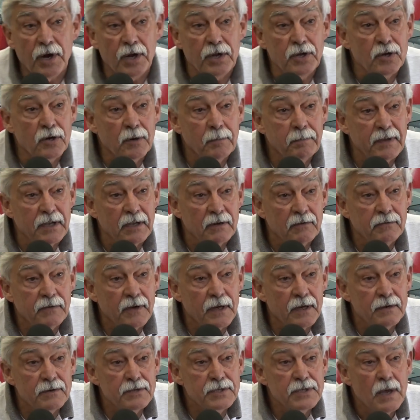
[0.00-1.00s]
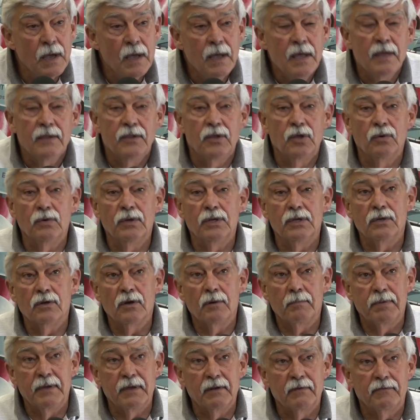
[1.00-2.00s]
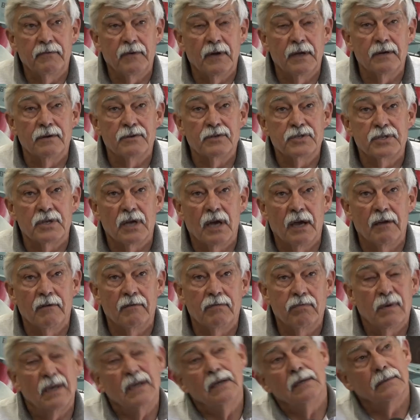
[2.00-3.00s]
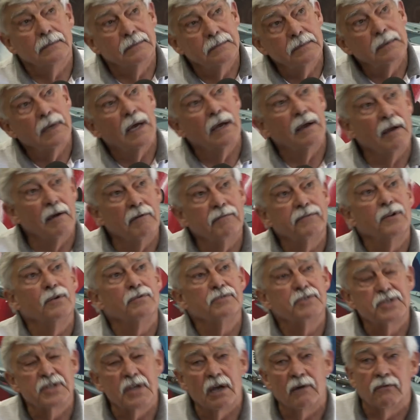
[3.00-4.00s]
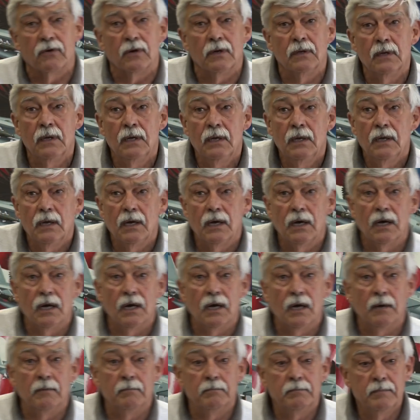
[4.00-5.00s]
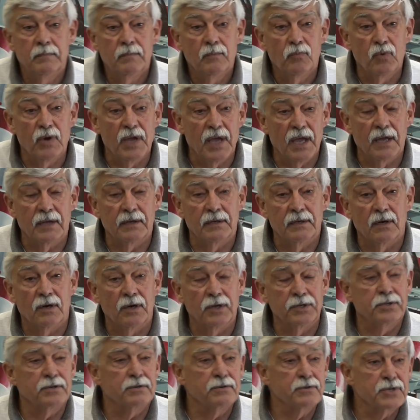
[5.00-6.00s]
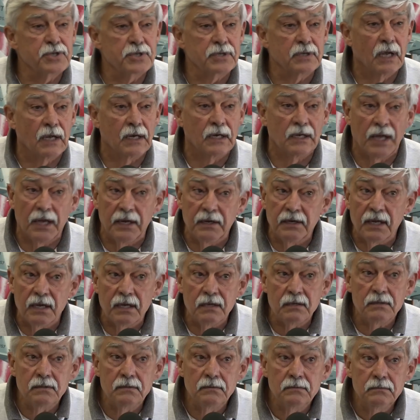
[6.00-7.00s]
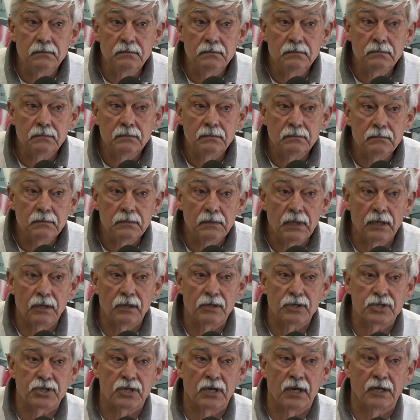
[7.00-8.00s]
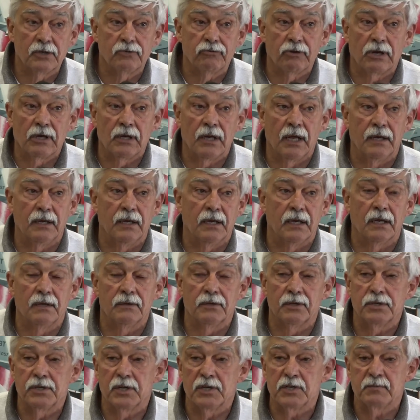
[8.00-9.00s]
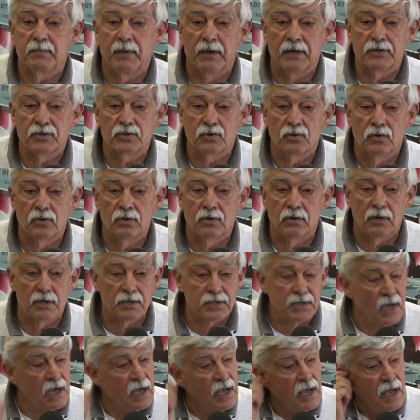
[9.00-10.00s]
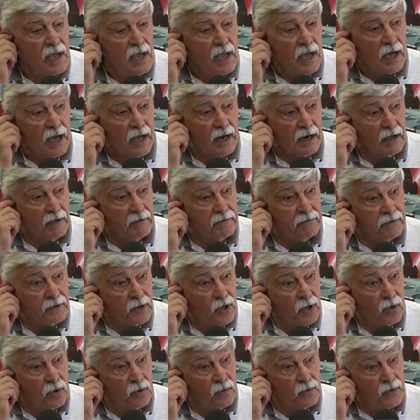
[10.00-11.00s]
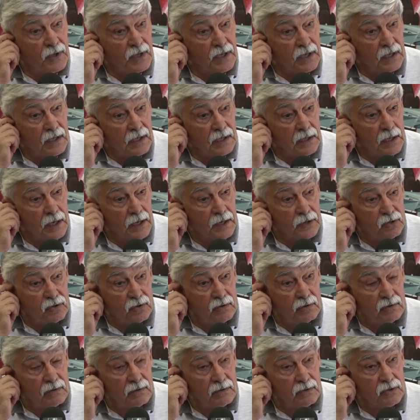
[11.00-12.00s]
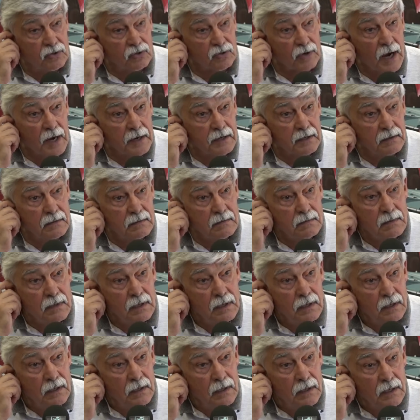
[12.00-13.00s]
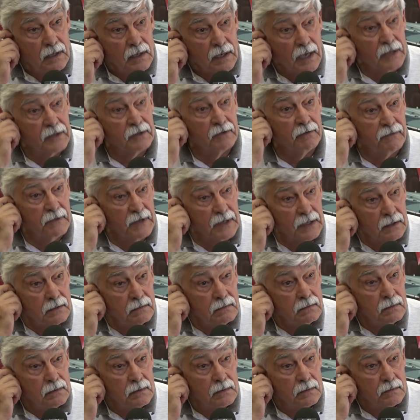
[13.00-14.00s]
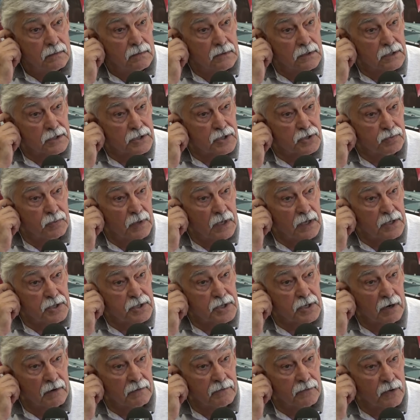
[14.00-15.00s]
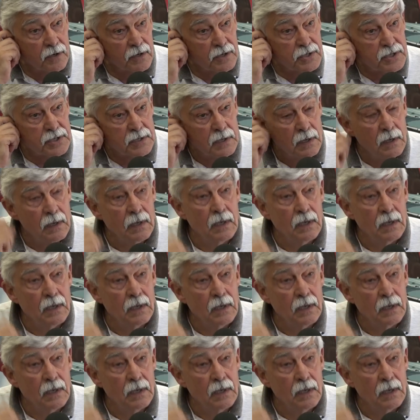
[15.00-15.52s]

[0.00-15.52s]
any European fighters? The only European fighters I've flown several. We had Hunters and Lightning, English Electric Lightning on the test pilot school course, and I've flown the Draken and the Viggen with the Swedish Air Force,